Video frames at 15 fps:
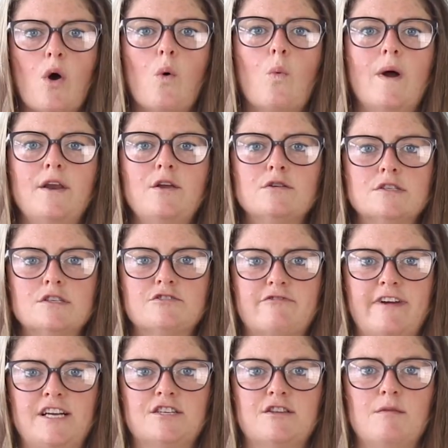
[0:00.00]
When users
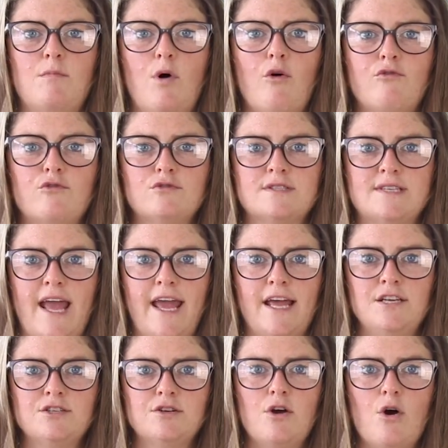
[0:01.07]
reach the MOFU
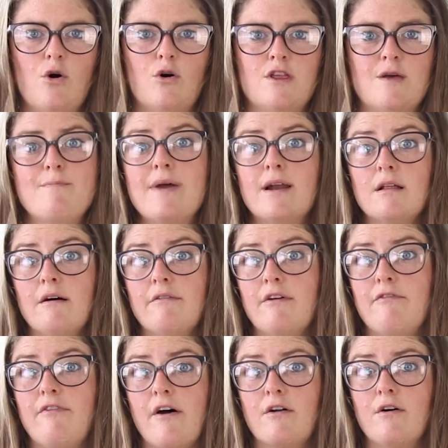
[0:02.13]
stage, or the middle of the
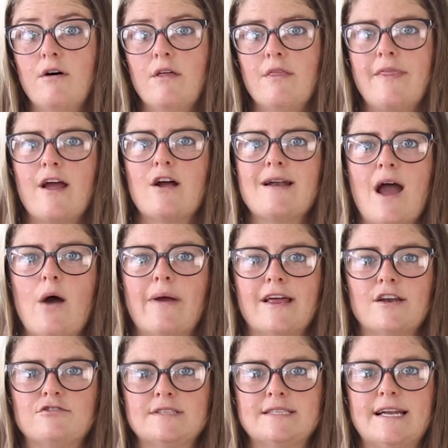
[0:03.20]
funnel, they are now
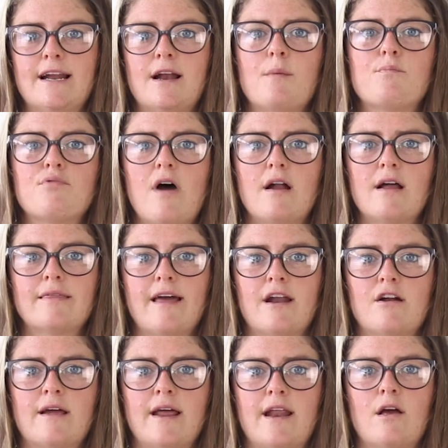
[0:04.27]
interested in a product that
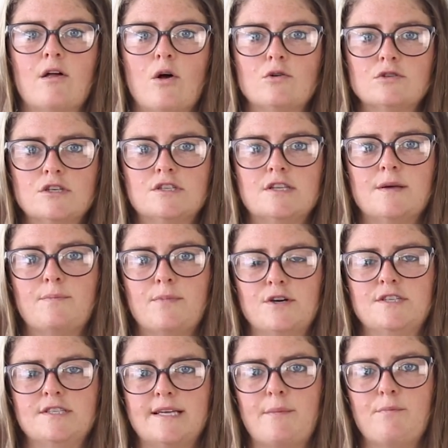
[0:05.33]
are getting closer to the
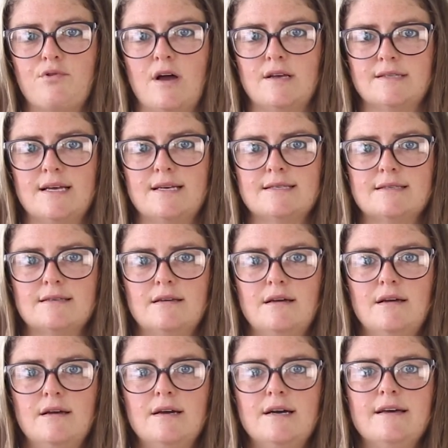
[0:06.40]
purchasing process.
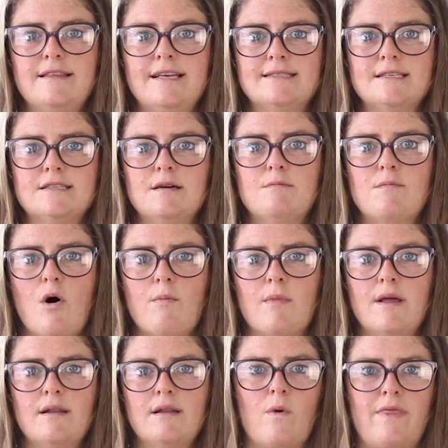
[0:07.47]
This is the
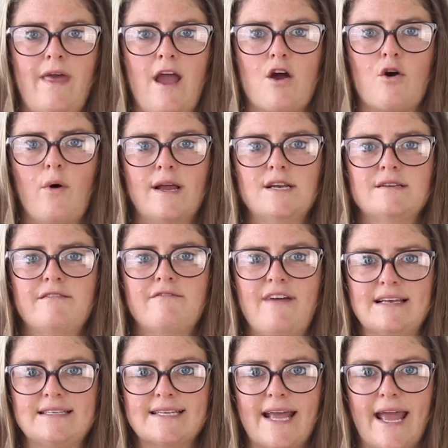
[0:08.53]
moment they are going to
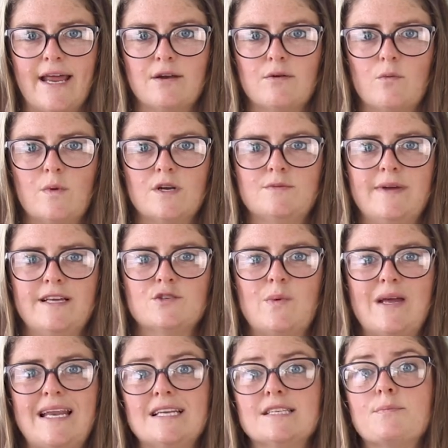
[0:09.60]
investigate, which means
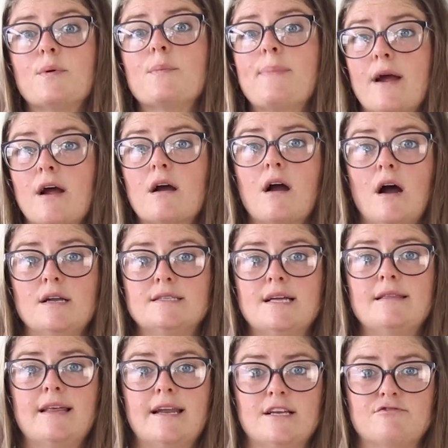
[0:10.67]
we need to prepare
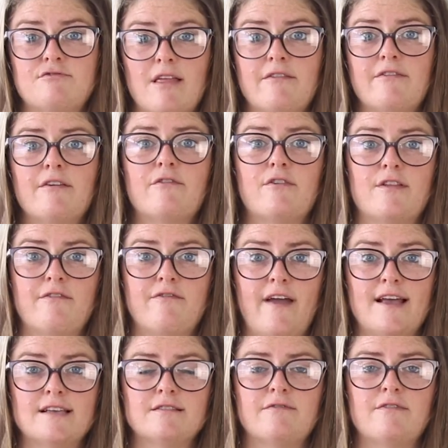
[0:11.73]
content that is relevant for the
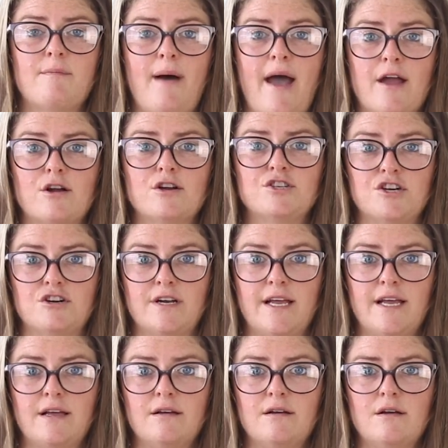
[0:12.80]
phase of the buyer journey.